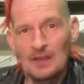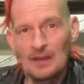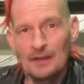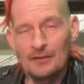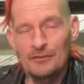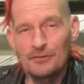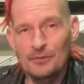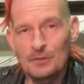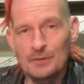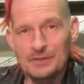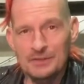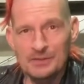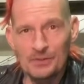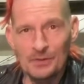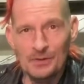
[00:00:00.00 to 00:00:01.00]
A forged
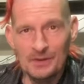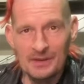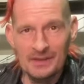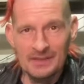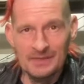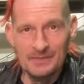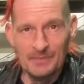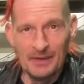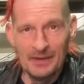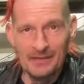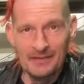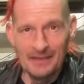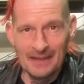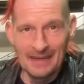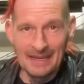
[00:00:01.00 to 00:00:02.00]
sword is better
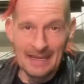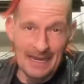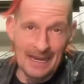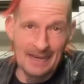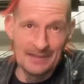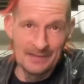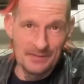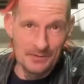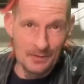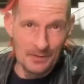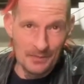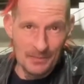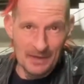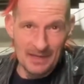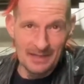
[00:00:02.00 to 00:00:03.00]
than a cast
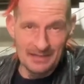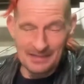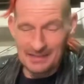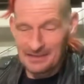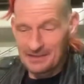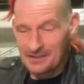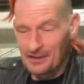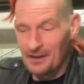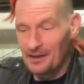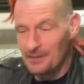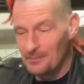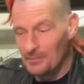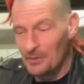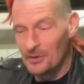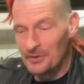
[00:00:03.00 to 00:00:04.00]
sword because it's got
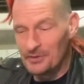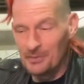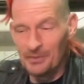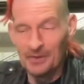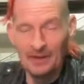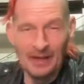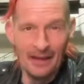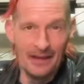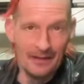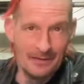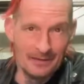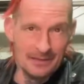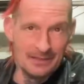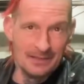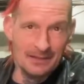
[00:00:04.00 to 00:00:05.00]
multiple
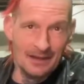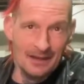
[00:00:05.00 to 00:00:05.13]
layers,